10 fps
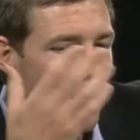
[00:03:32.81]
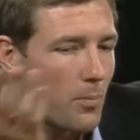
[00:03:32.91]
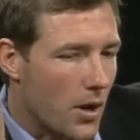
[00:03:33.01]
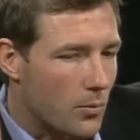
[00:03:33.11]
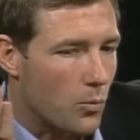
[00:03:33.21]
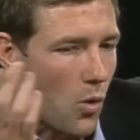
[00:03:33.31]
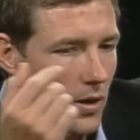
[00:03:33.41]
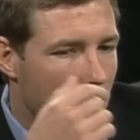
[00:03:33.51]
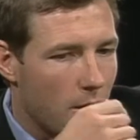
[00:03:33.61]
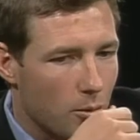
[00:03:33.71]
But
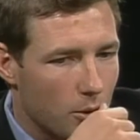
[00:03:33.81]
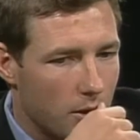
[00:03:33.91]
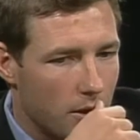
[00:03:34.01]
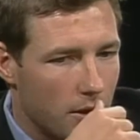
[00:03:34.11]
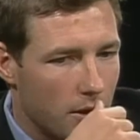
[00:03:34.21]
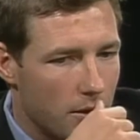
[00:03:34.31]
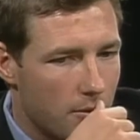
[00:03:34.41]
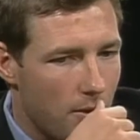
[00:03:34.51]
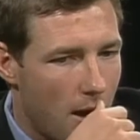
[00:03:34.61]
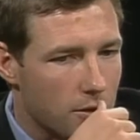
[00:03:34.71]
one day we're in
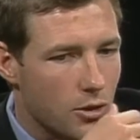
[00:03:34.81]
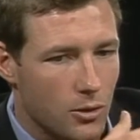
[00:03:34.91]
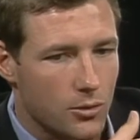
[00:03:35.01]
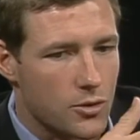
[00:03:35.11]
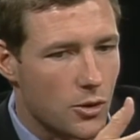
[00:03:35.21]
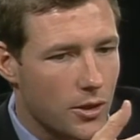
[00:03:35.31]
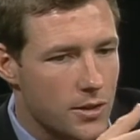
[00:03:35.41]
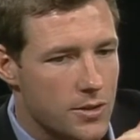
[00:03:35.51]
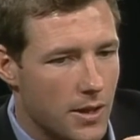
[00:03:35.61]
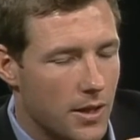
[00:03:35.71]
the foxhole
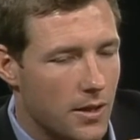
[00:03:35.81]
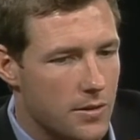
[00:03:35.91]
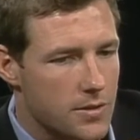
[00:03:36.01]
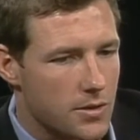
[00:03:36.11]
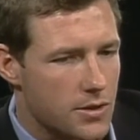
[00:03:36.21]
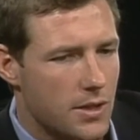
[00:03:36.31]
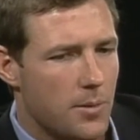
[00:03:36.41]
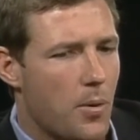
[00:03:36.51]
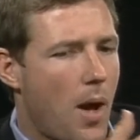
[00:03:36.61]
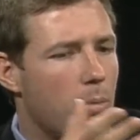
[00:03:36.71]
shooting a scene, and it's a scene
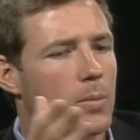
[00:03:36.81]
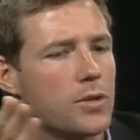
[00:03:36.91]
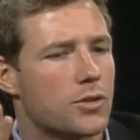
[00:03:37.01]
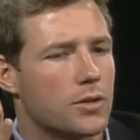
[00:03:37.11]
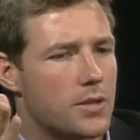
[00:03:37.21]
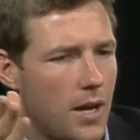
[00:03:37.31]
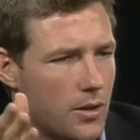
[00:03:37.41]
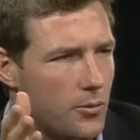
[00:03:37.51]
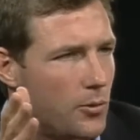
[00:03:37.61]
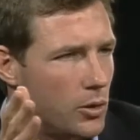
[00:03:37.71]
that probably should
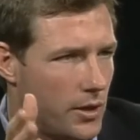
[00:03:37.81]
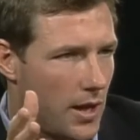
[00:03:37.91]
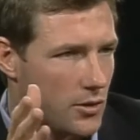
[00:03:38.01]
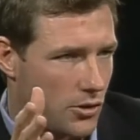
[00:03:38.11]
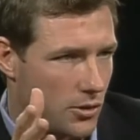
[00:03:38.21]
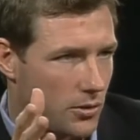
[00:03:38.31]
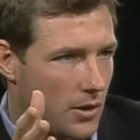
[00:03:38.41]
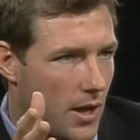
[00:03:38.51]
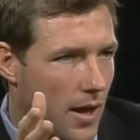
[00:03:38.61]
take a full day to shoot.